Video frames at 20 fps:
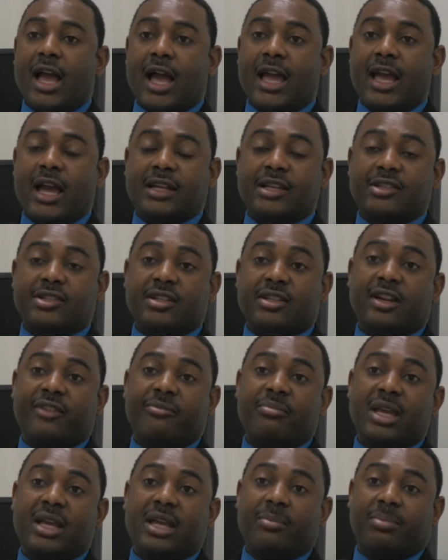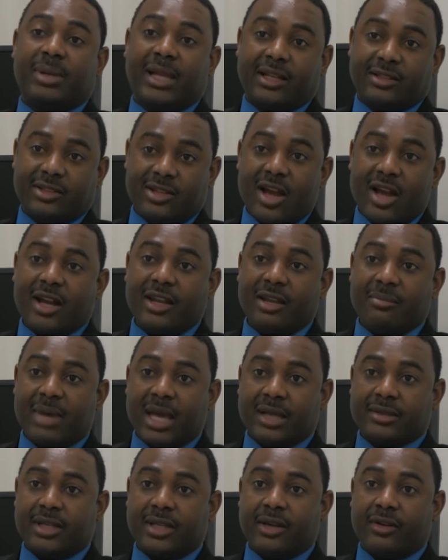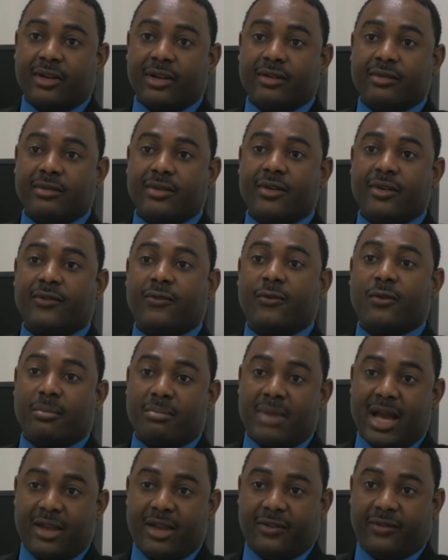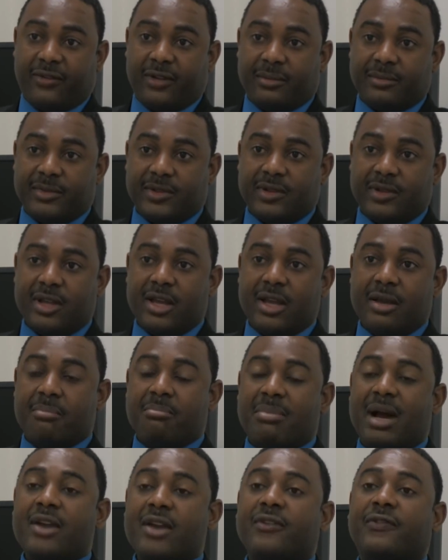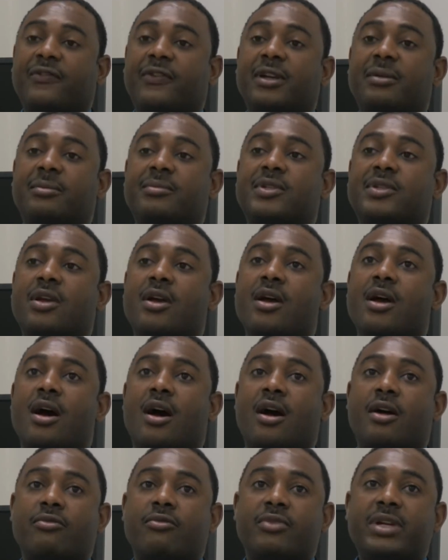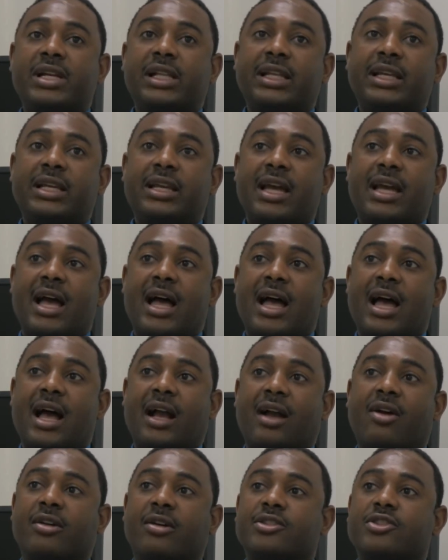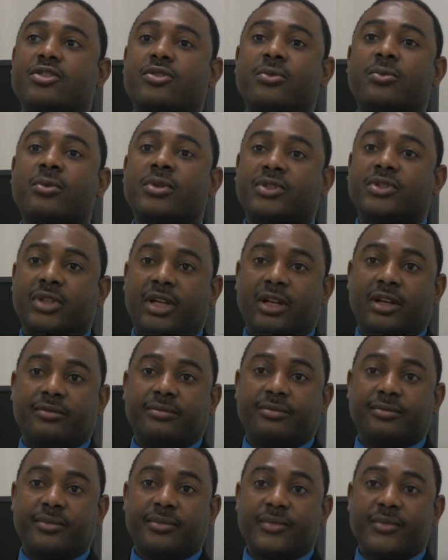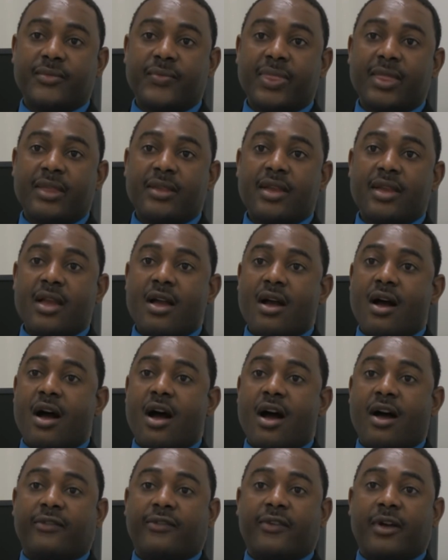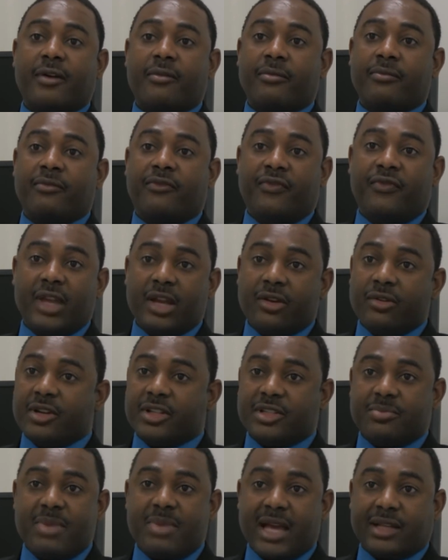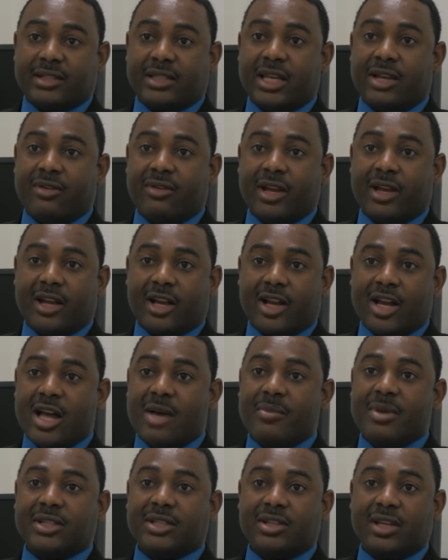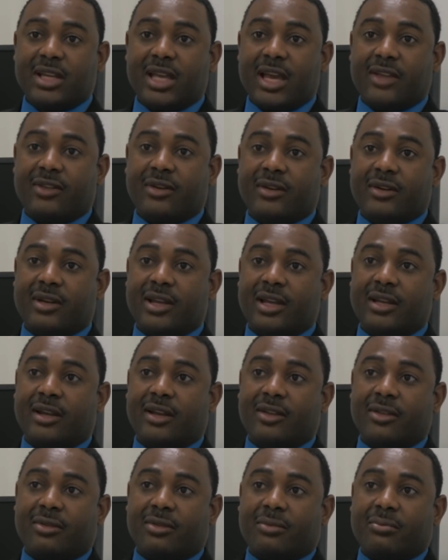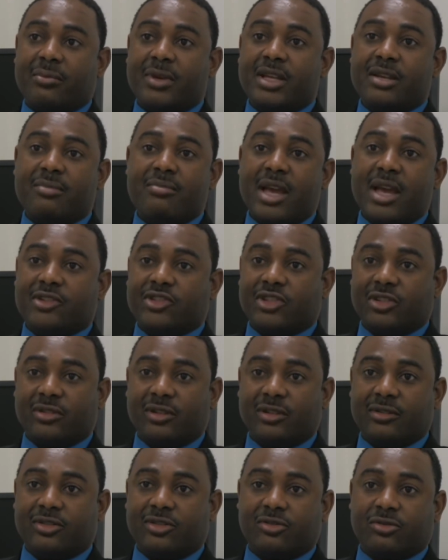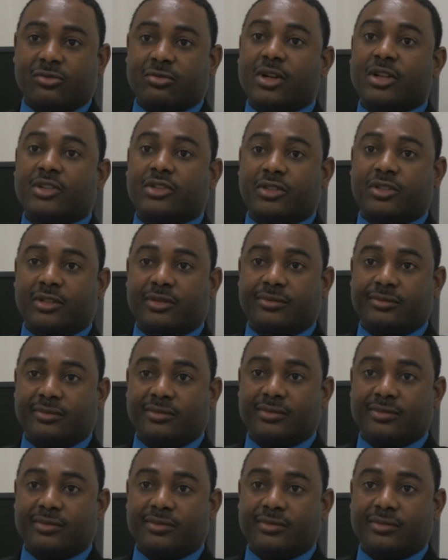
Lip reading: and instead of being a planktonic bacteria, form biofilms. Biofilms are really a consortia of various bacteria coming together in a three-dimensional structure,